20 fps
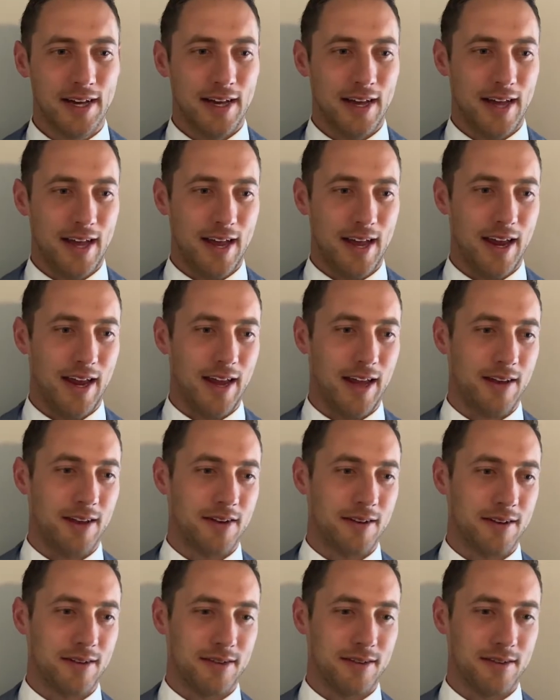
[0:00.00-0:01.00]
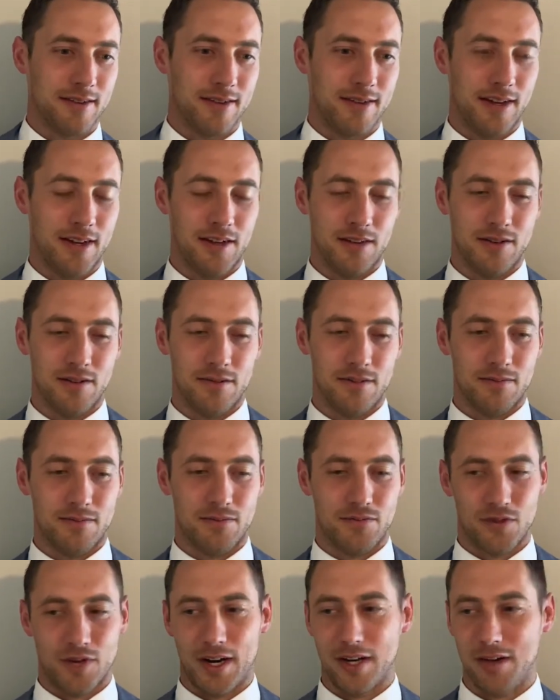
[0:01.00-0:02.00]
and
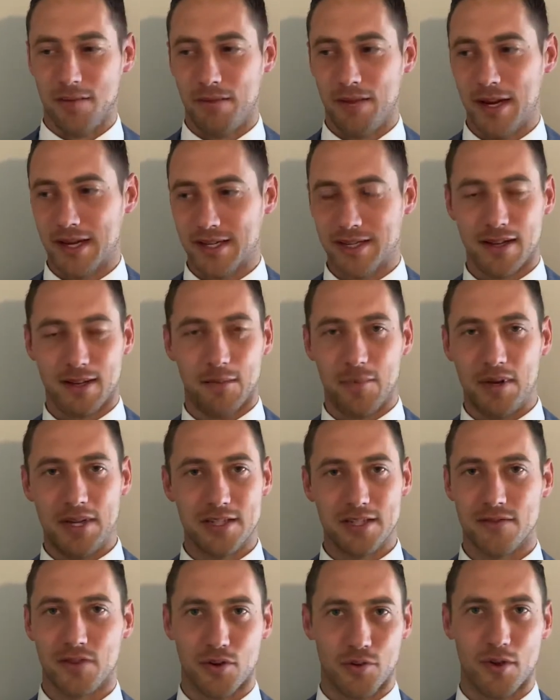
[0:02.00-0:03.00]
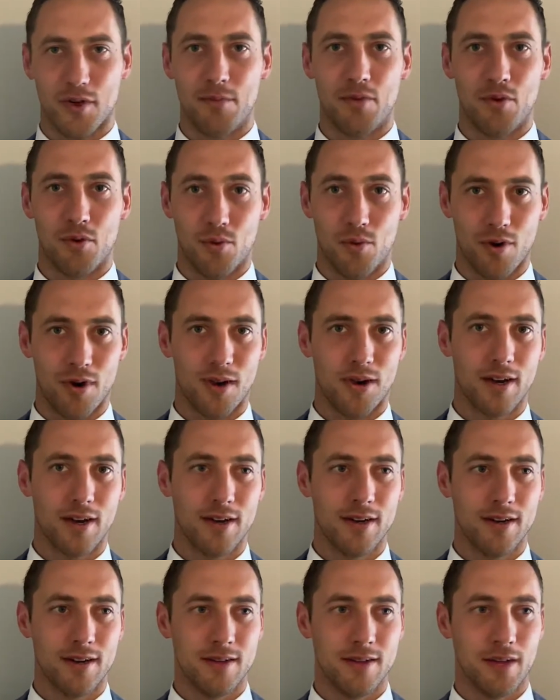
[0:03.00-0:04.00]
trying to make a piece of equipment work
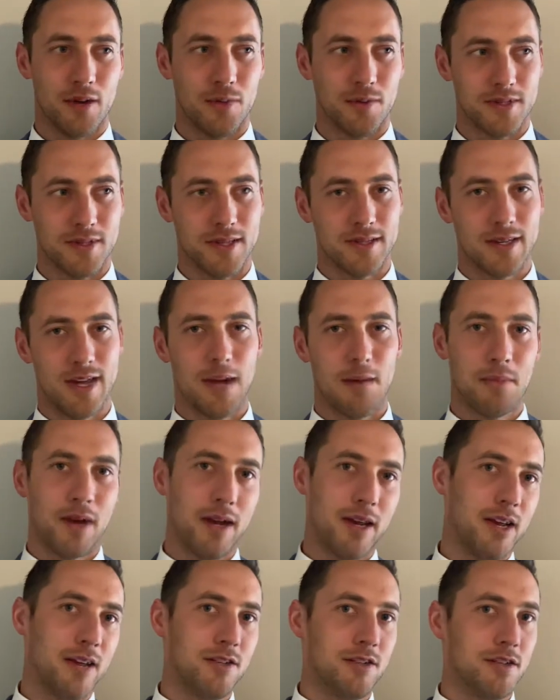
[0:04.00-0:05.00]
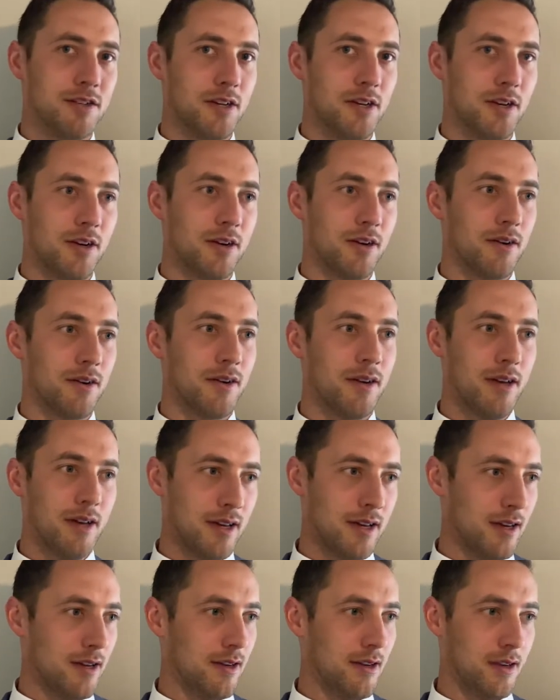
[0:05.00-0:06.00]
that was designed by an engineer,
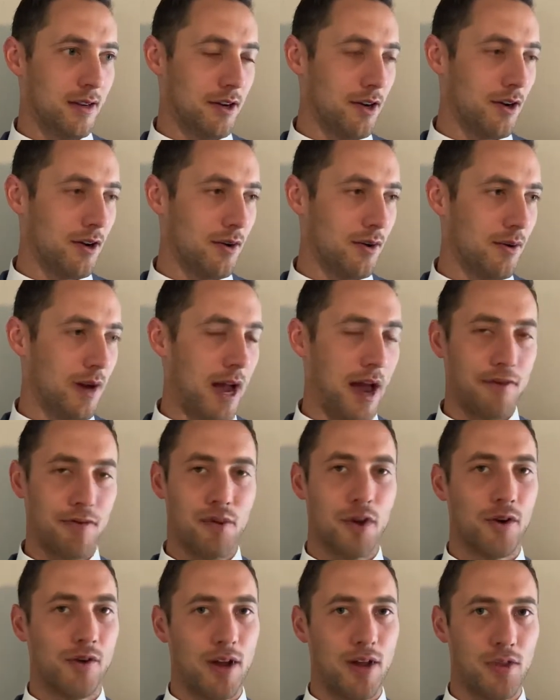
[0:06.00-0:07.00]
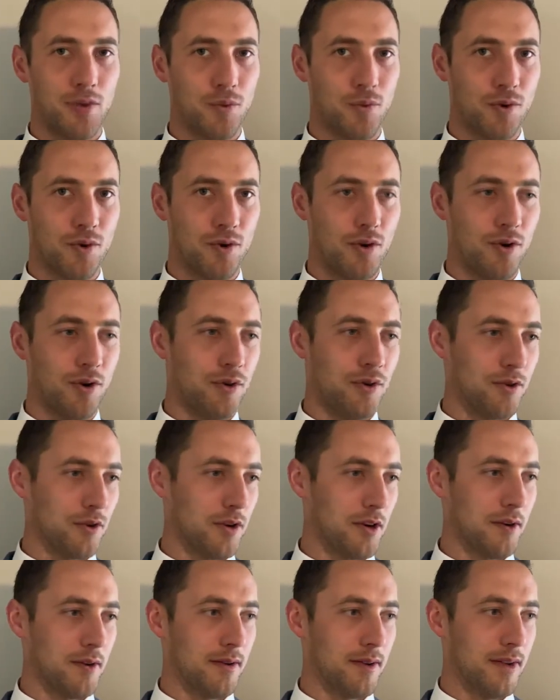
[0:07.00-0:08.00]
halfway around the world, or
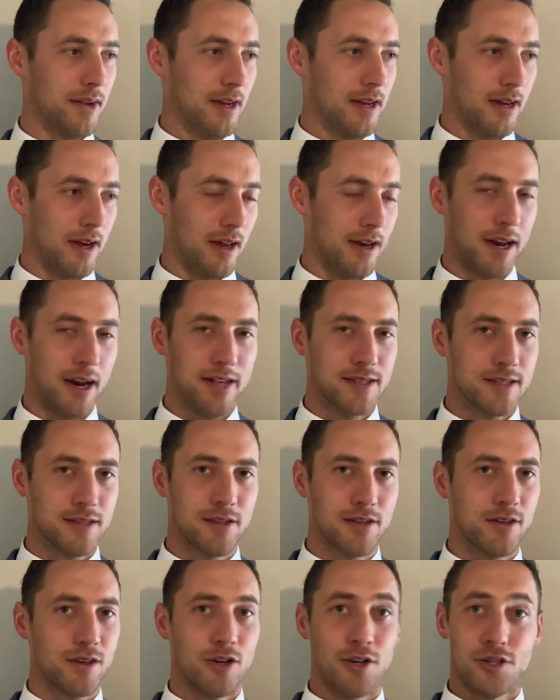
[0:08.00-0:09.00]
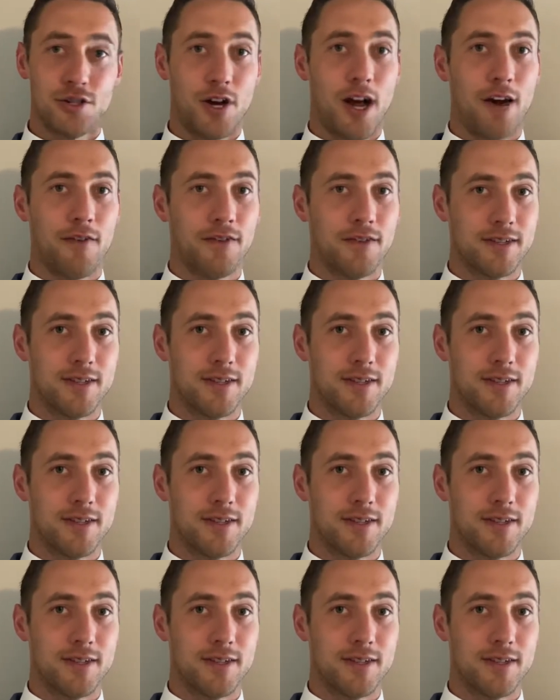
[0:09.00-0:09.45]
in a nice cush office in